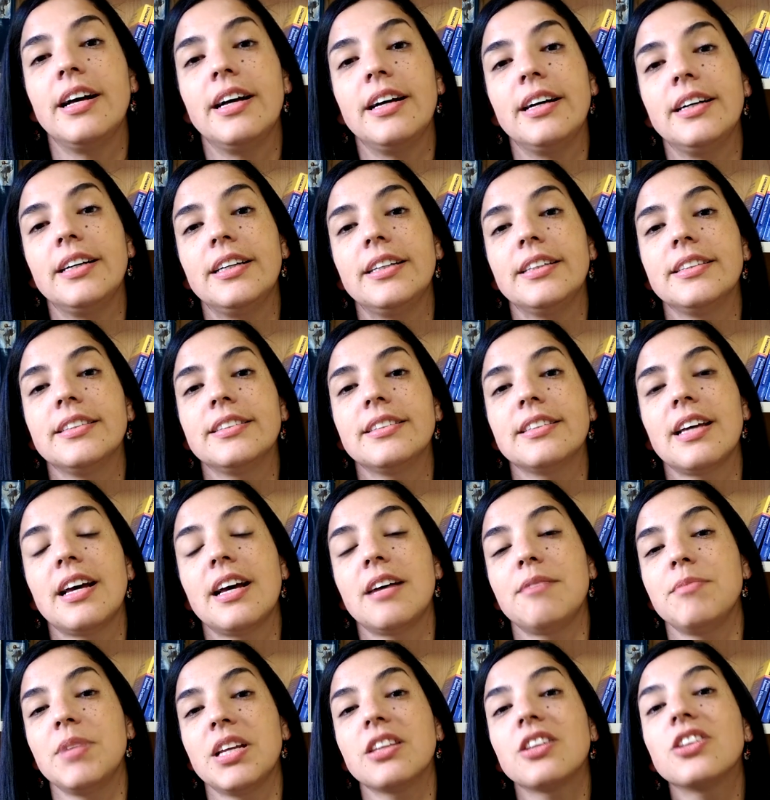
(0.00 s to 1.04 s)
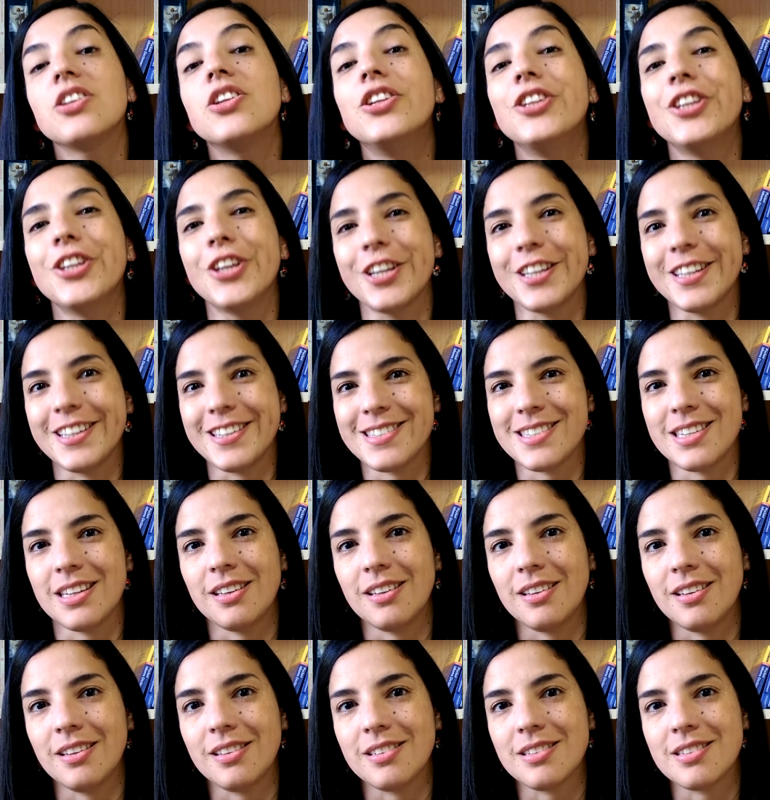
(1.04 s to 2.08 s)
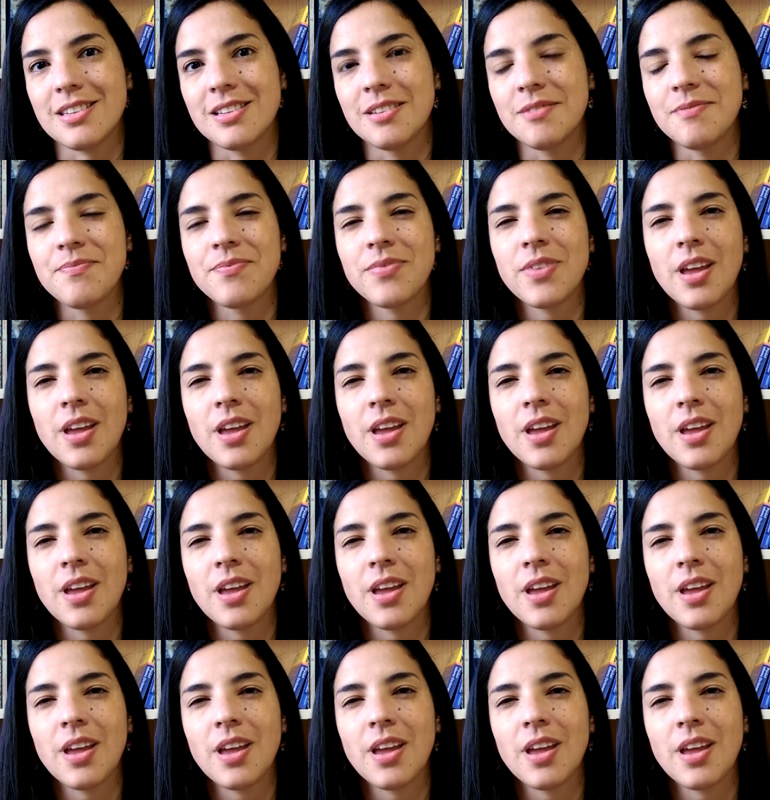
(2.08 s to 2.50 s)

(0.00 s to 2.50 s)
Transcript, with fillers: and I'm not noticing it.